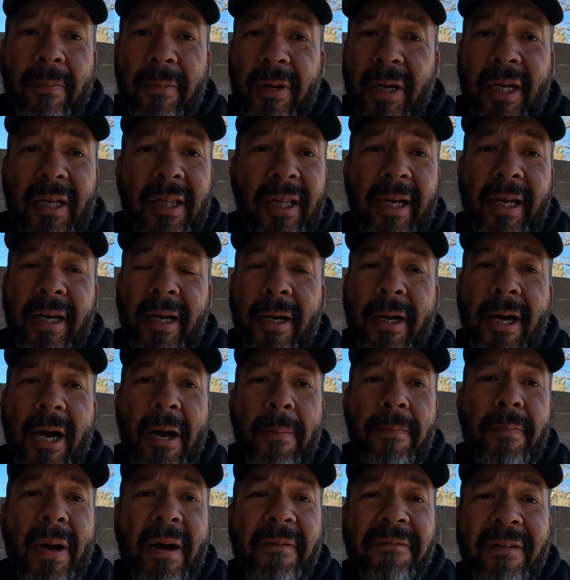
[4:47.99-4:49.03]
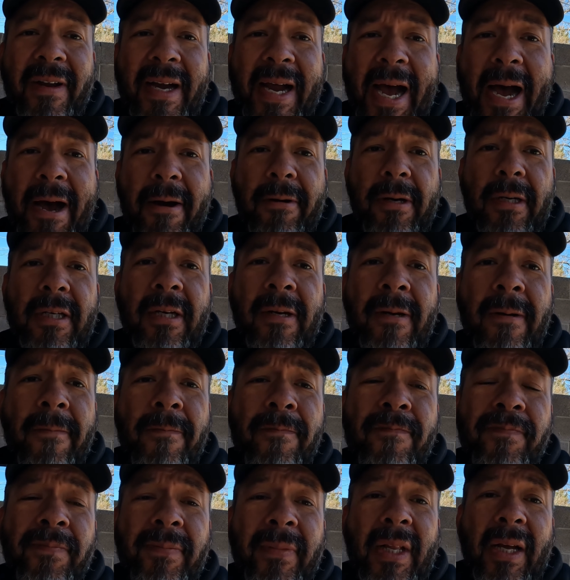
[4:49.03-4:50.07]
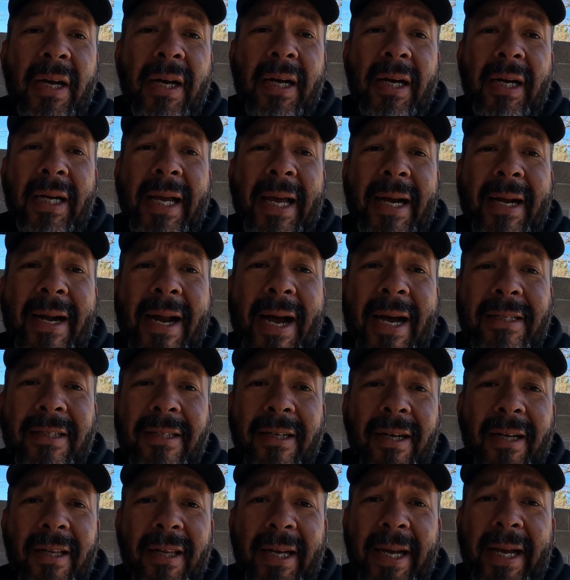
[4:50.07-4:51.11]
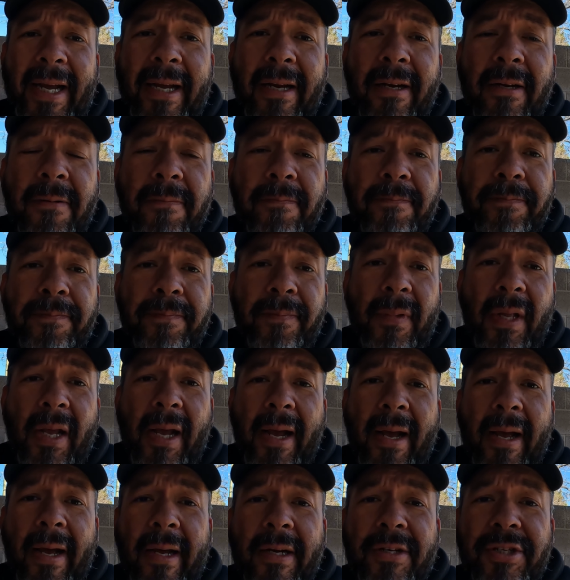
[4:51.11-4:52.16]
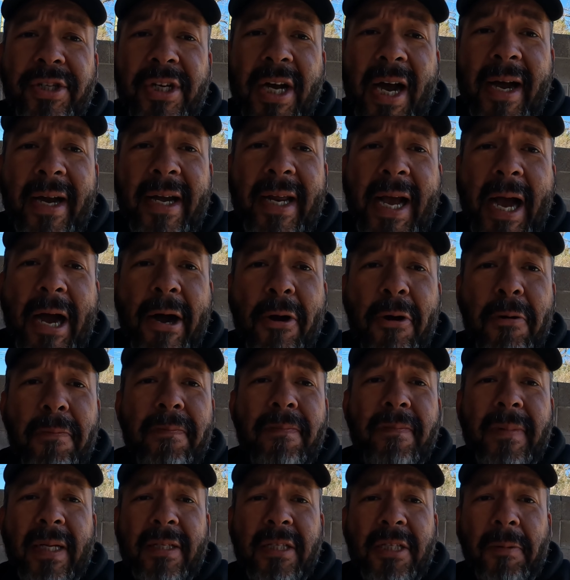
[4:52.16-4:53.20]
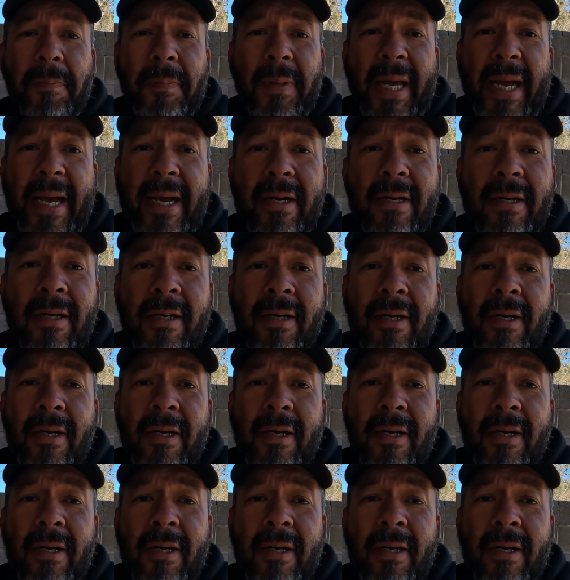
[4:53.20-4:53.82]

I'm going to clean it up, buff it out, get it nice and clean and shiny. I hope that's the plan,